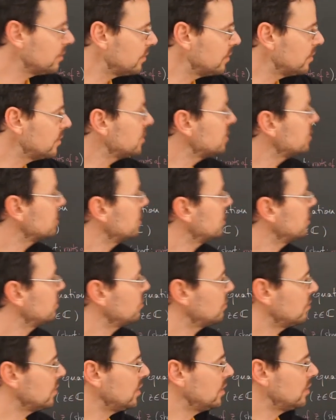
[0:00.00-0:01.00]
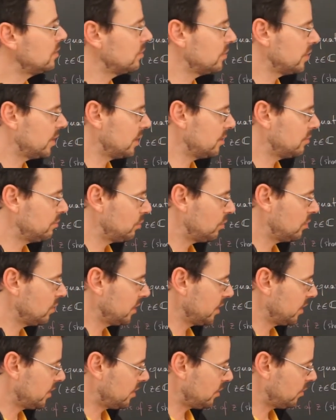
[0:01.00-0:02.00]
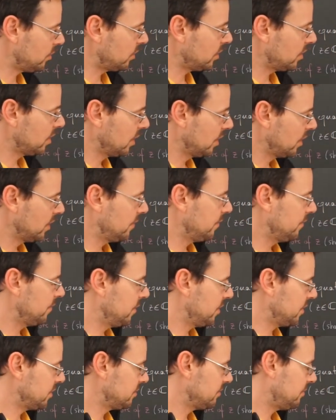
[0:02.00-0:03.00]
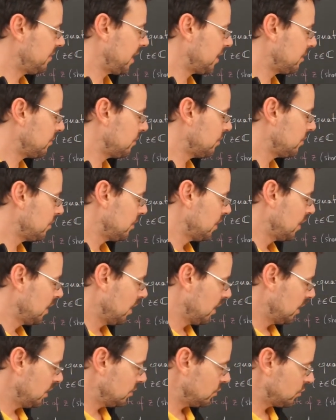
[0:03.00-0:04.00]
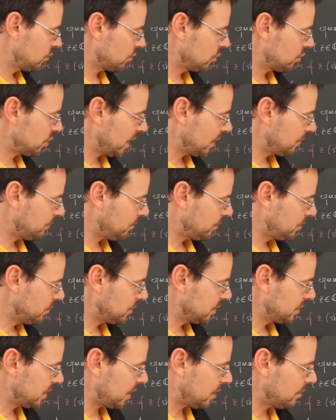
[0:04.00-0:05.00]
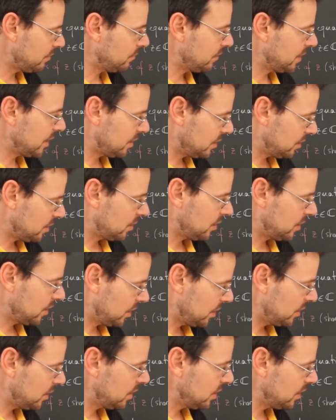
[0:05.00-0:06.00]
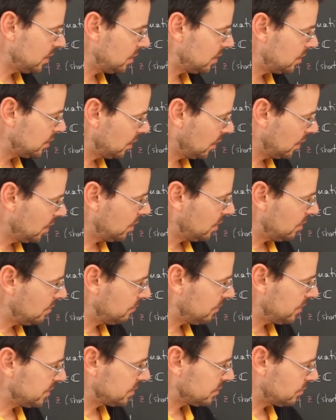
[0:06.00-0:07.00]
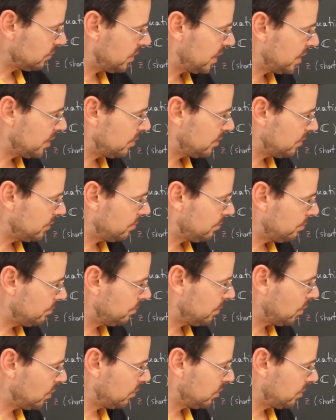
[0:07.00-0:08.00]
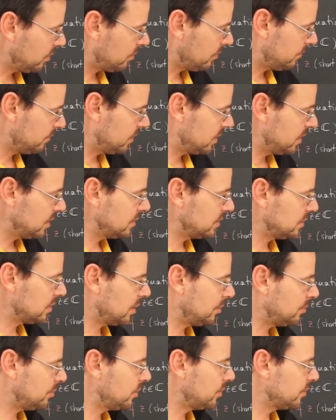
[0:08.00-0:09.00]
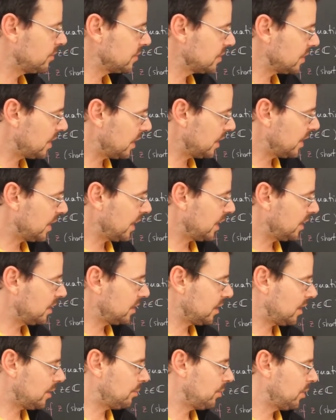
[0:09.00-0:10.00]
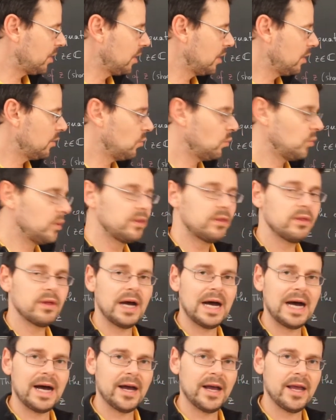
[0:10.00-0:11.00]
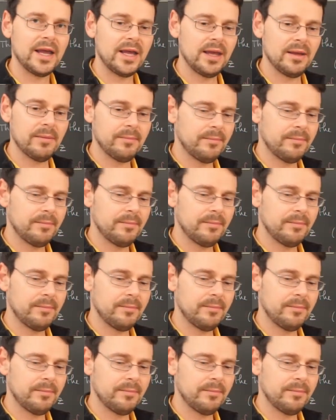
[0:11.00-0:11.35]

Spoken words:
this into here and pulling out this factor. You should check for yourself that indeed, if I square both of these numbers, I end up with I.